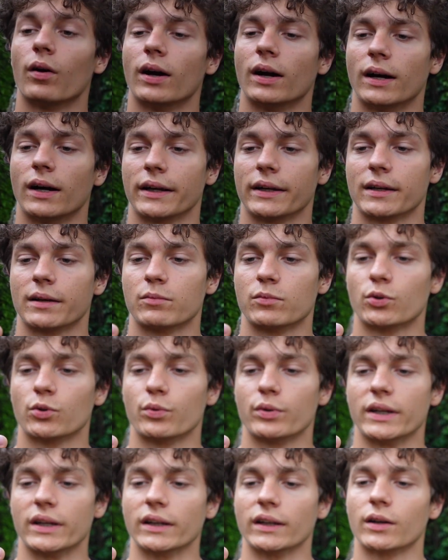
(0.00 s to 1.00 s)
I am
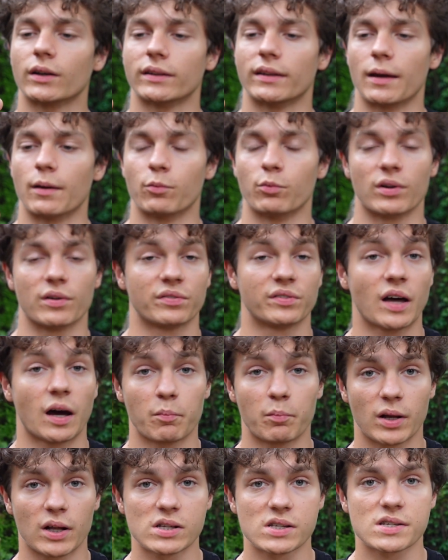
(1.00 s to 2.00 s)
doing them with
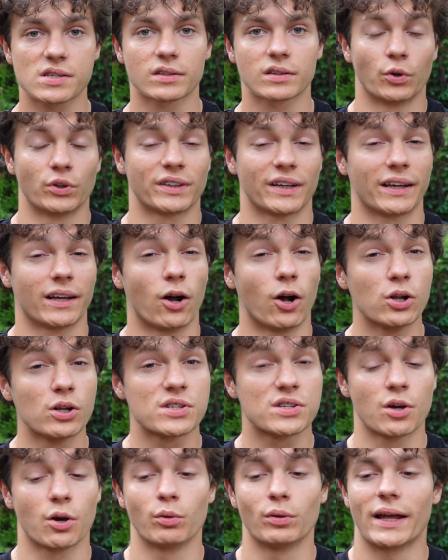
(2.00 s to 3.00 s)
dumbbells. What I
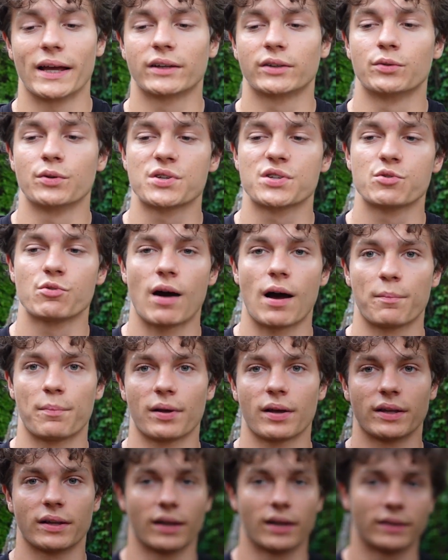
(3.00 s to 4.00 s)
also like to swap
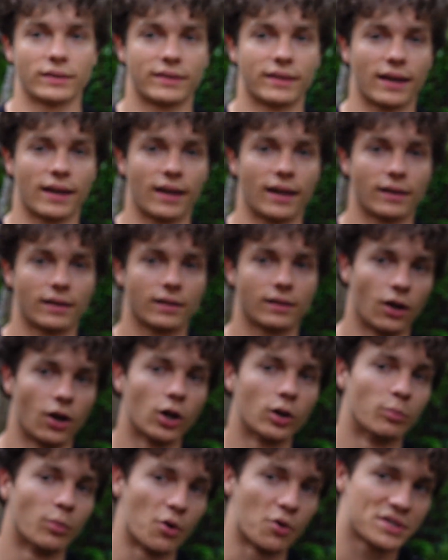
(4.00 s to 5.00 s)

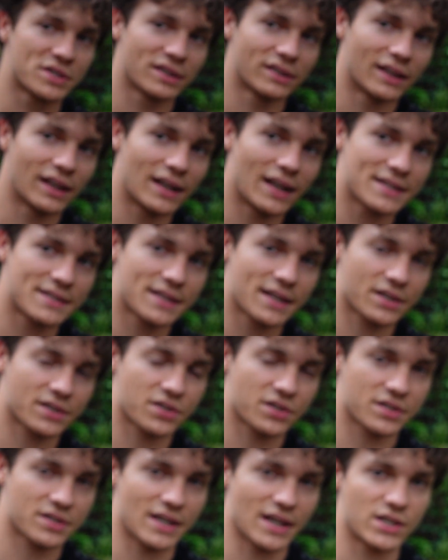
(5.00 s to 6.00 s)
the last
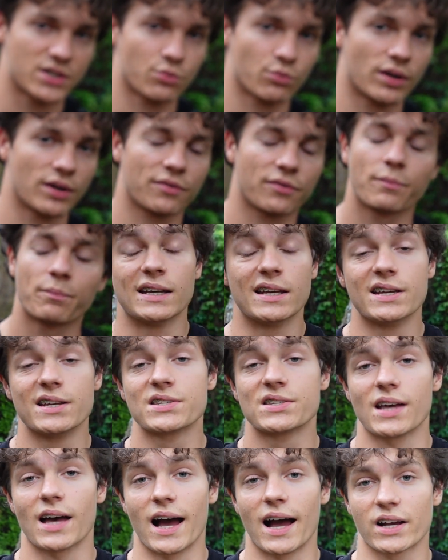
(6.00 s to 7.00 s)
exercise with
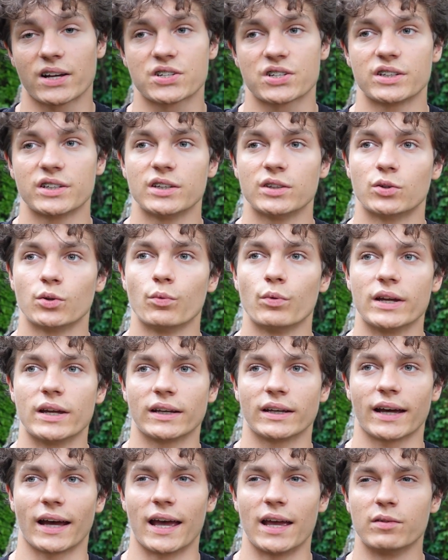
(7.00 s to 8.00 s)
is actually
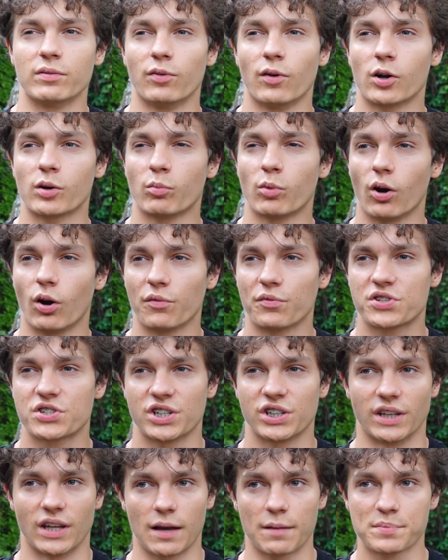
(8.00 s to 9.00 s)
doing a form of
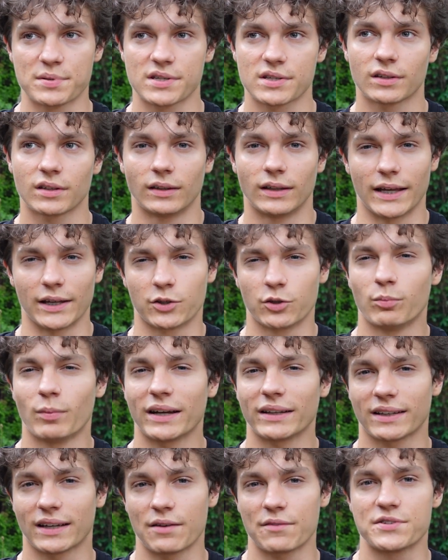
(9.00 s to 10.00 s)
chin-ups. Like you
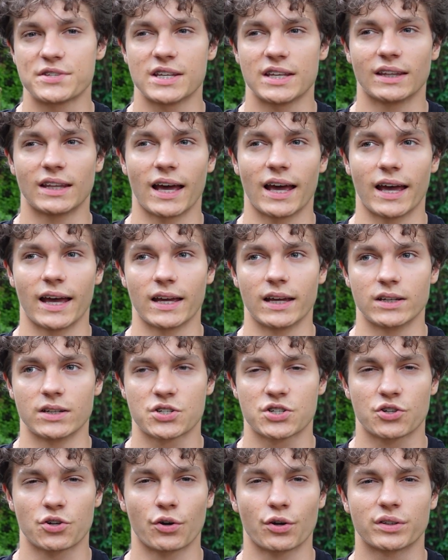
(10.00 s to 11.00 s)
might have seen a
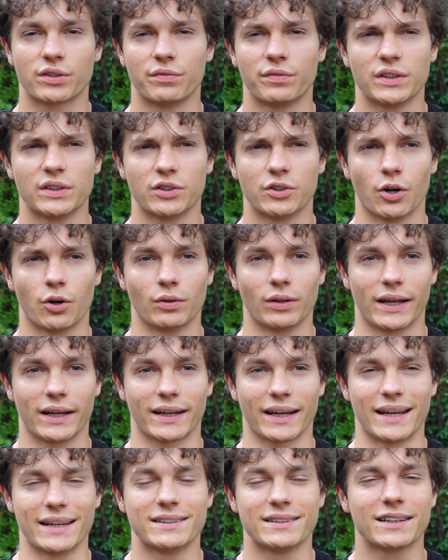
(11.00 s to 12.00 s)
short video,
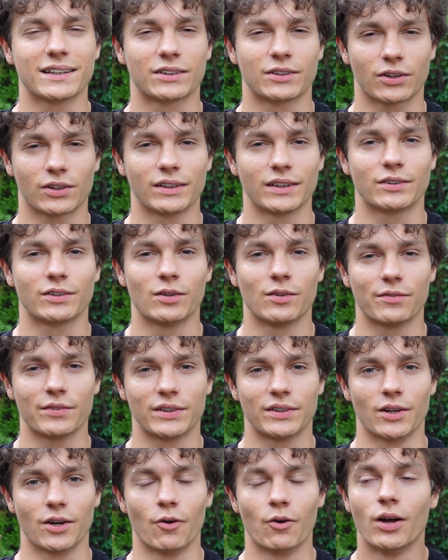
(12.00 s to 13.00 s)
like a TikTok little
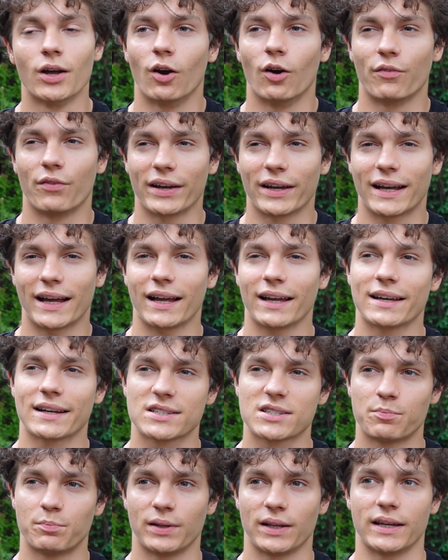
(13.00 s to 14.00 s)
video of a guy
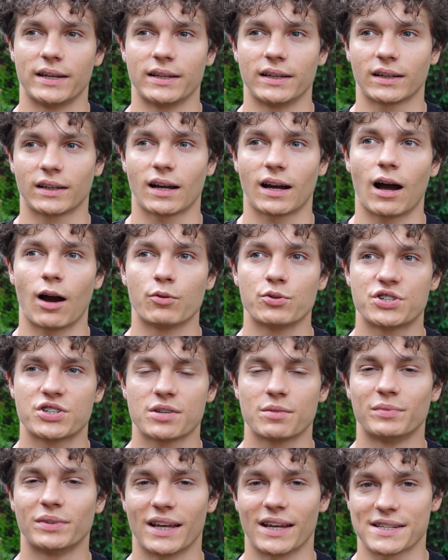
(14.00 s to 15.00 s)
explaining how
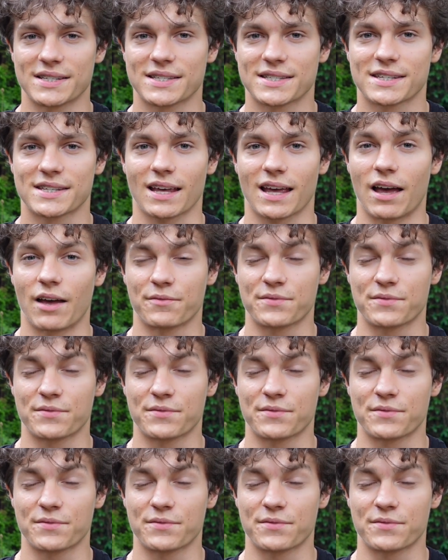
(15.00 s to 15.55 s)
gymnasts have